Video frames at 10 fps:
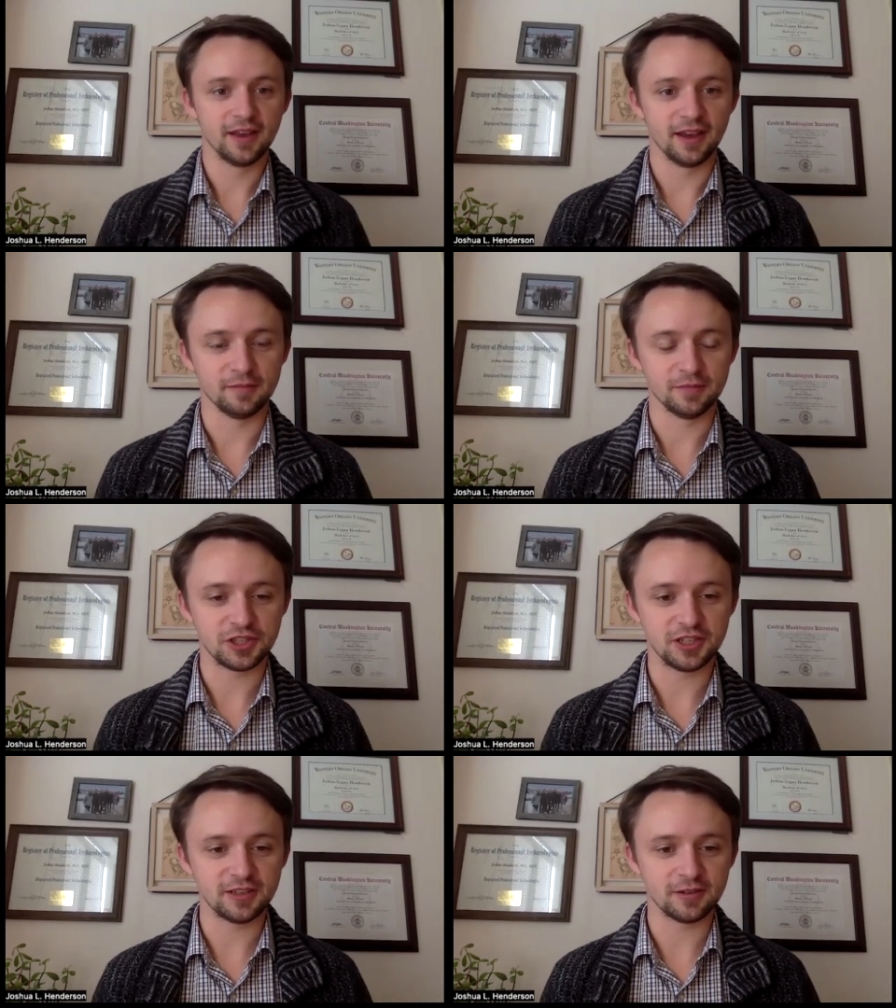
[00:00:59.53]
Um,
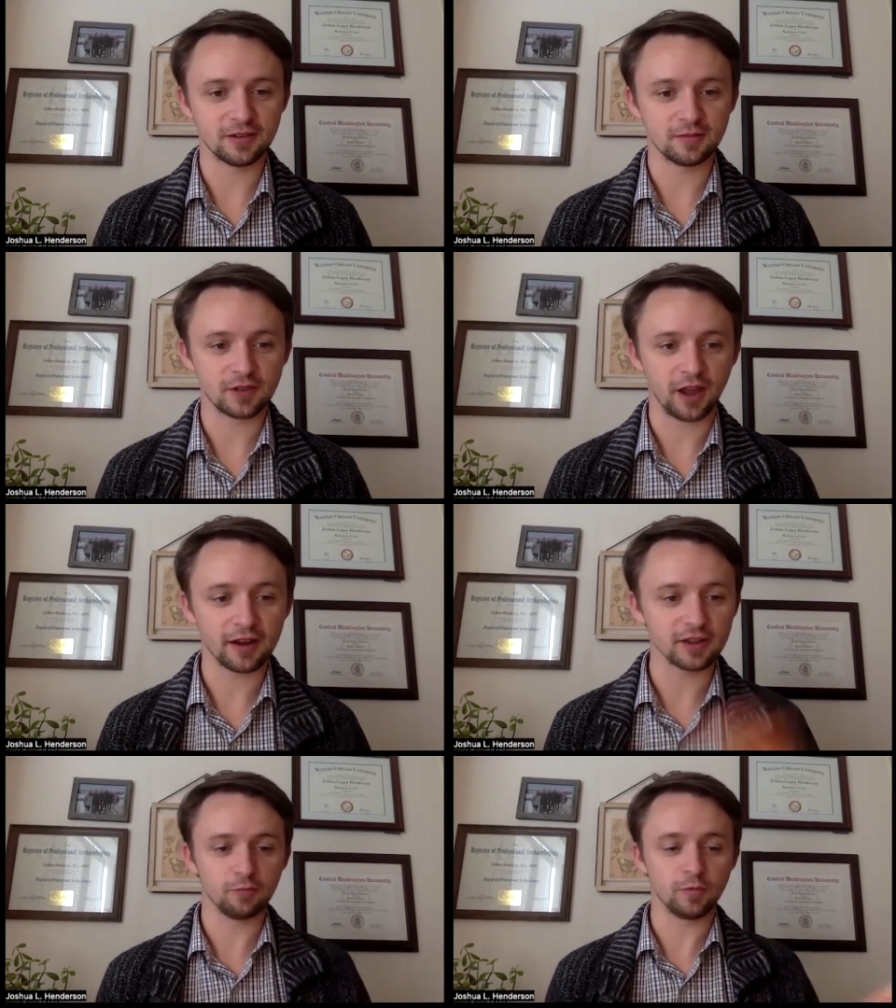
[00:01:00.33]
she
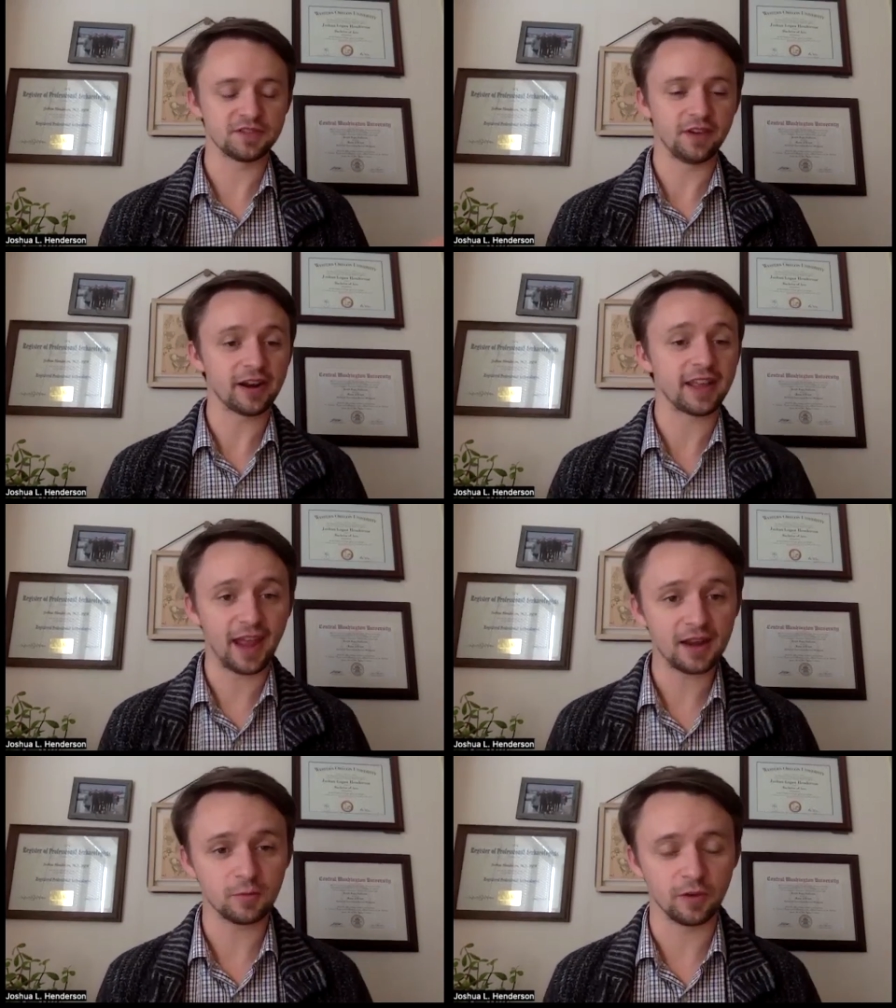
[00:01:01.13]
kind of was very
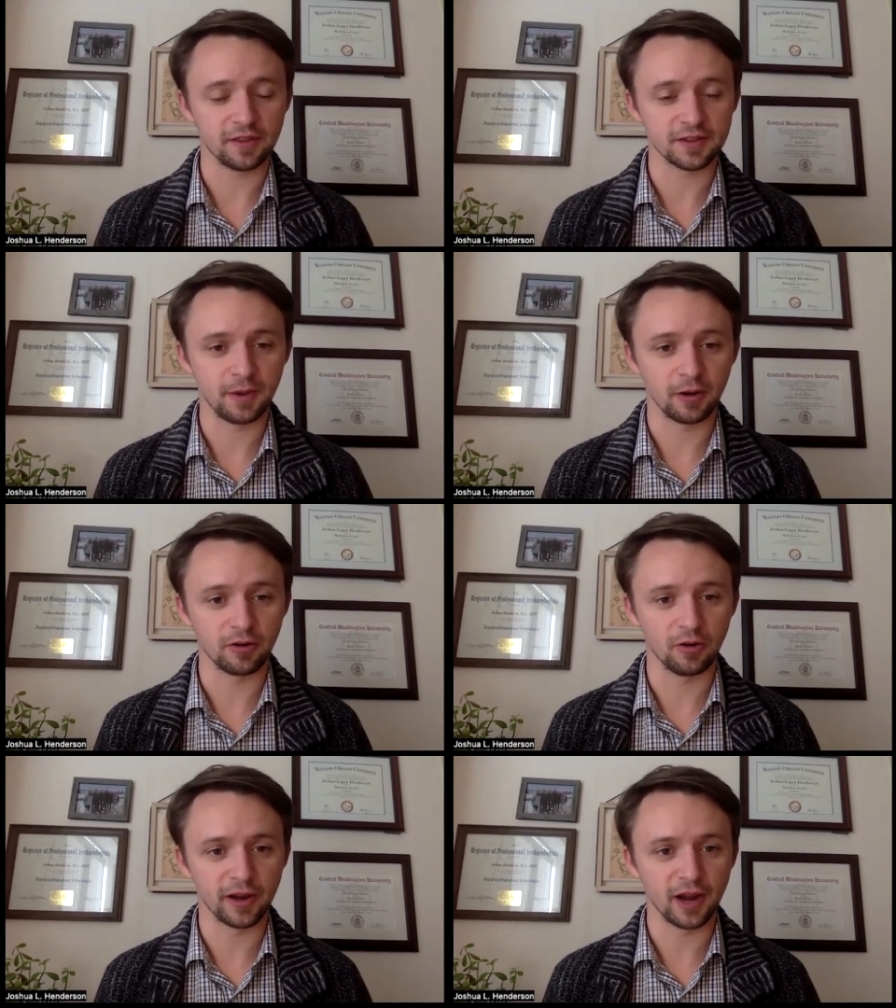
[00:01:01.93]
candid with us about
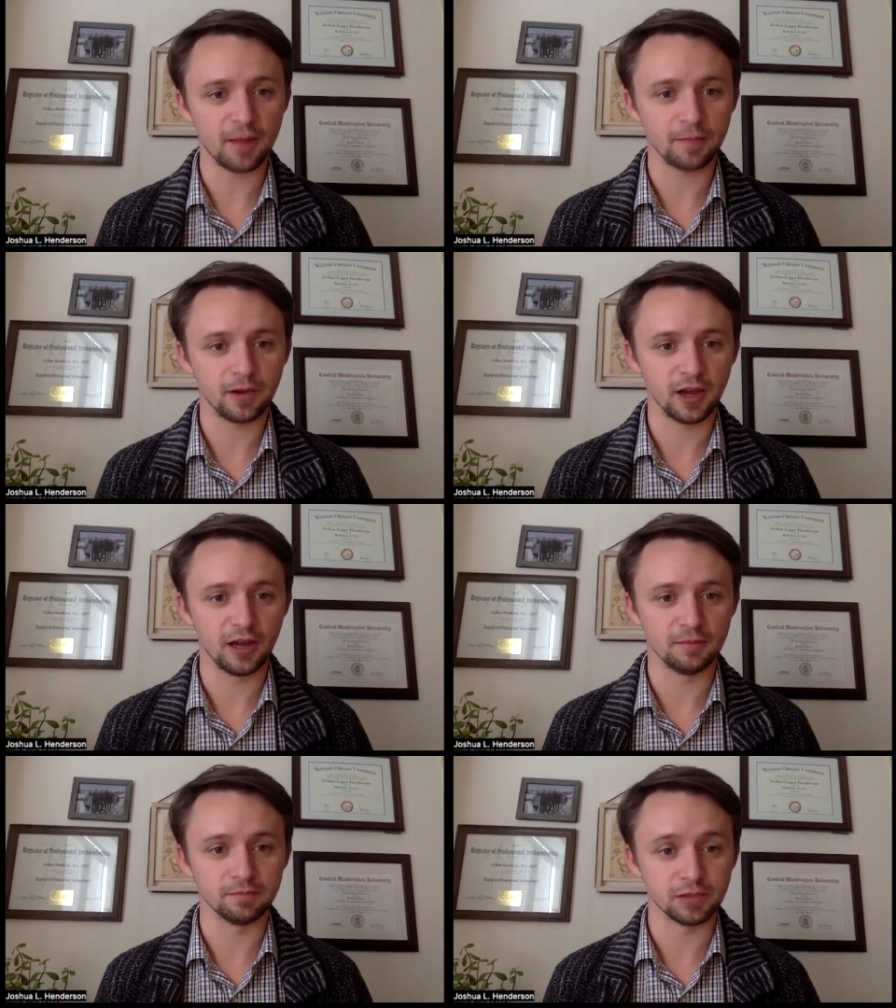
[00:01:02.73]
growing up
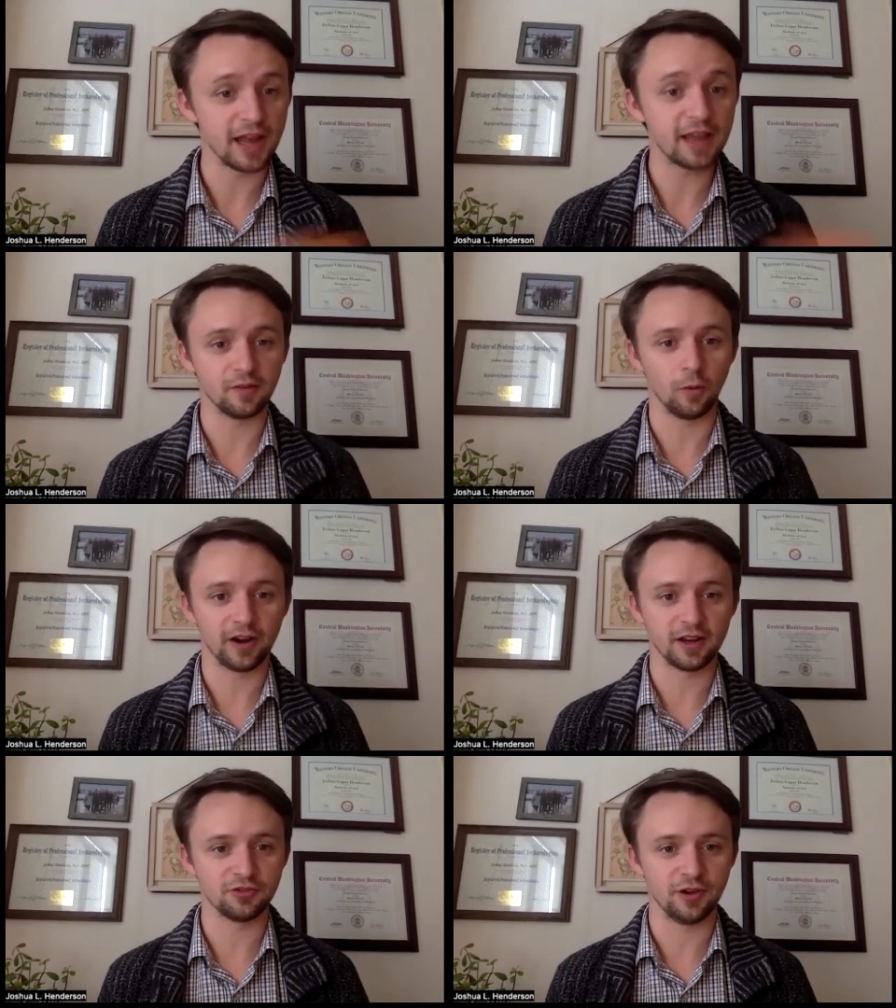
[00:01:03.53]
um, playing the
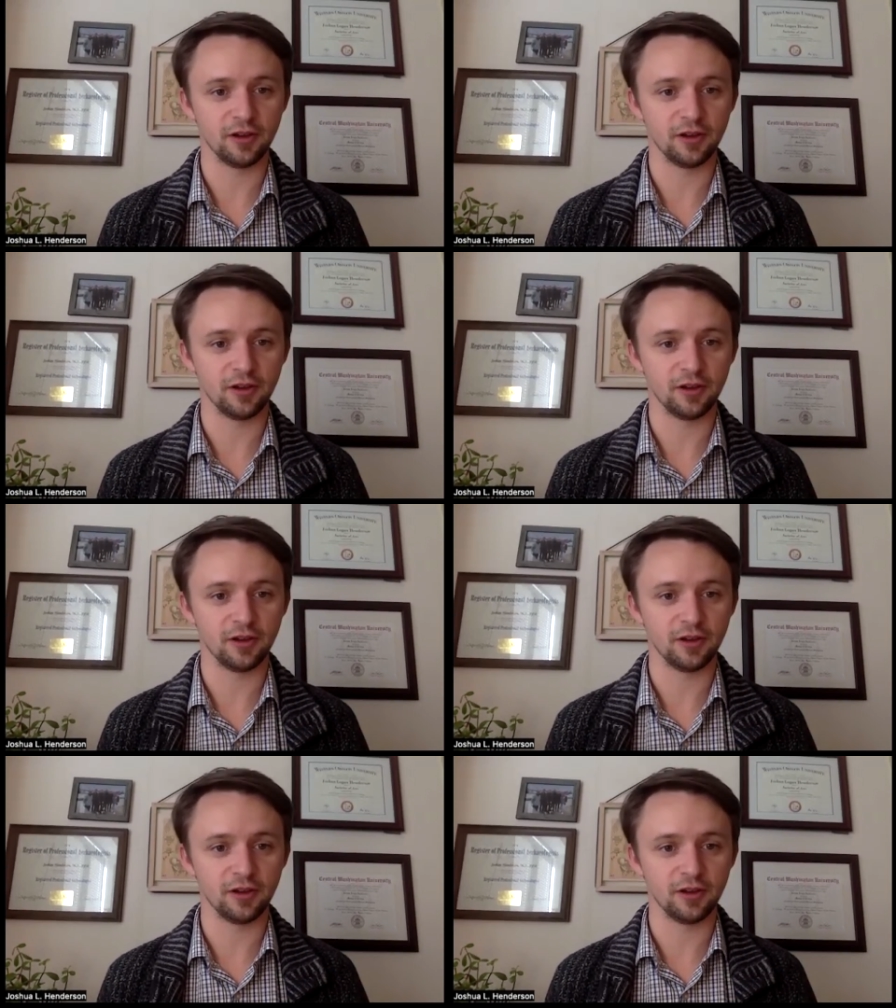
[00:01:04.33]
Oregon Trail